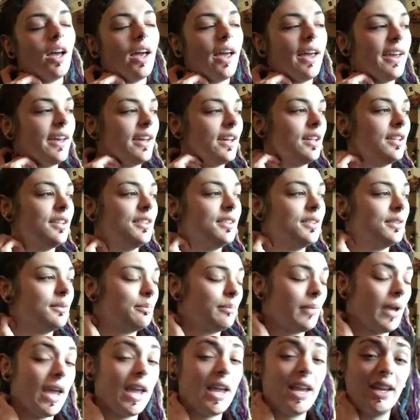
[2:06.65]
and
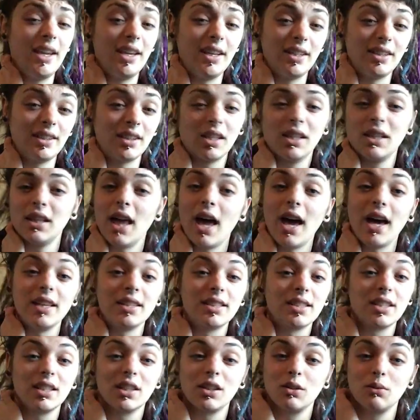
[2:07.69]
paying the
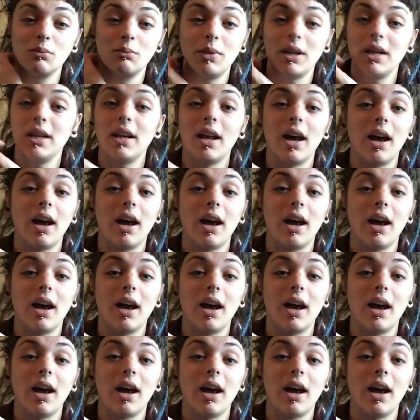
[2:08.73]
last little bit,